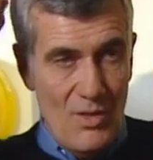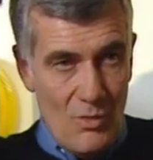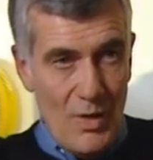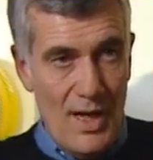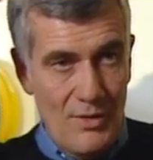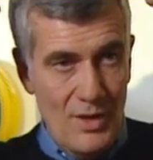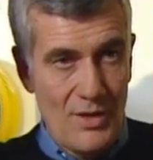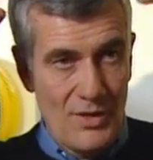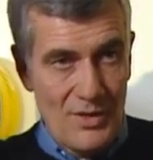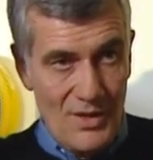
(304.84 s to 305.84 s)
round
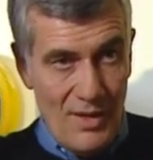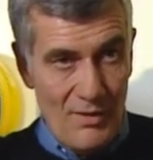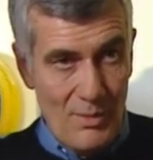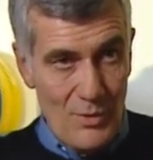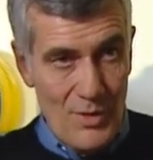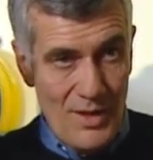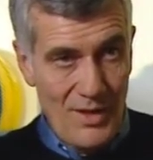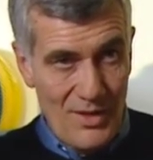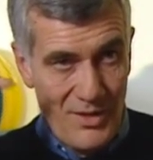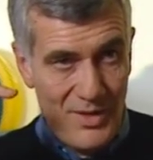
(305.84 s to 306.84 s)
ears instead of the
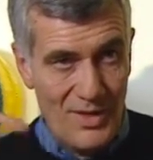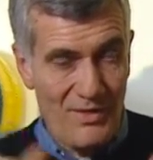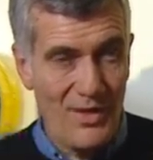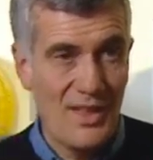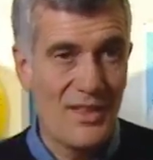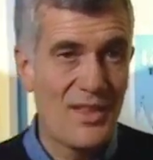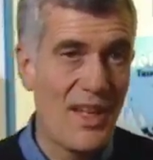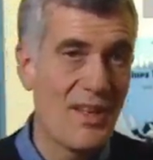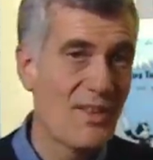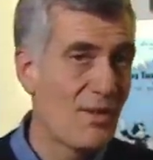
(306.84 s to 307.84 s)
pointed ears that Felix
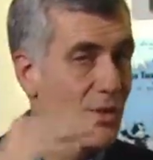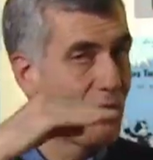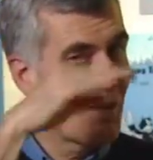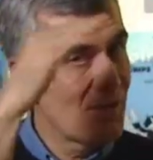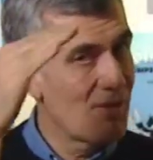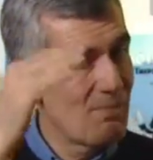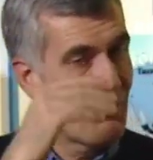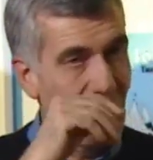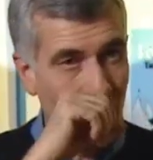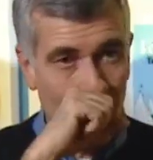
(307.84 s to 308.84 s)
has. And if you just
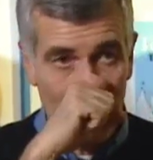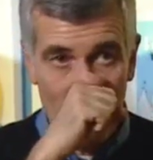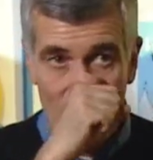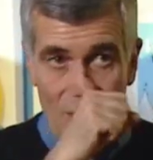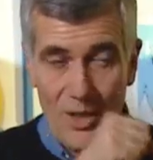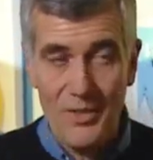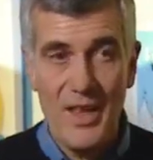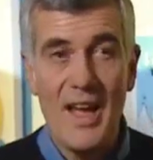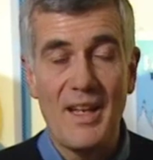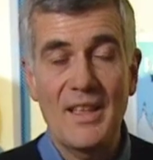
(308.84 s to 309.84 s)
transfer all of
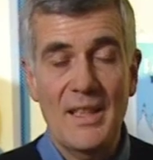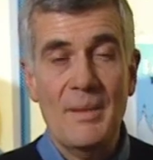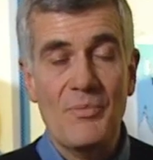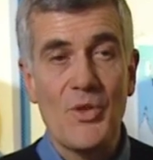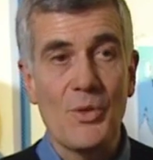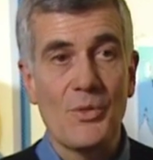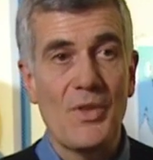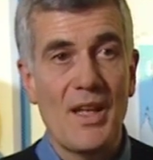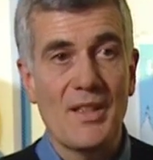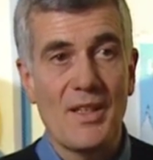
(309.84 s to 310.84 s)
that you'll
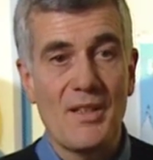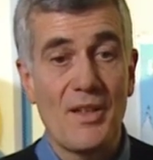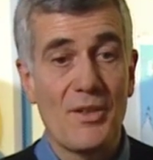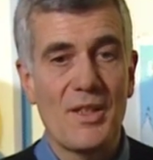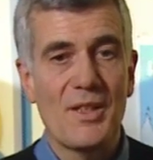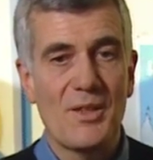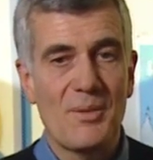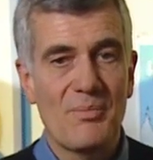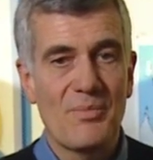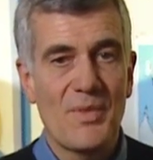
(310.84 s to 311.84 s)
find that
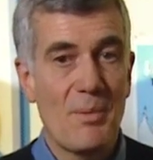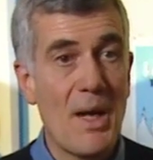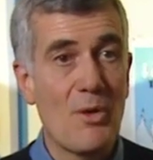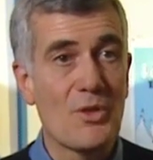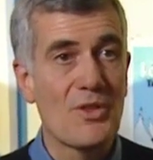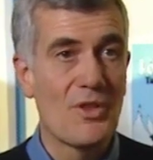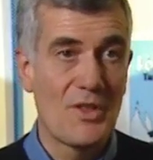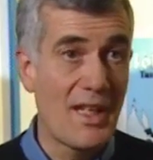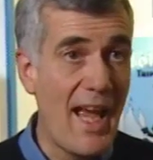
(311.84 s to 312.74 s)
underneath the mouse there's a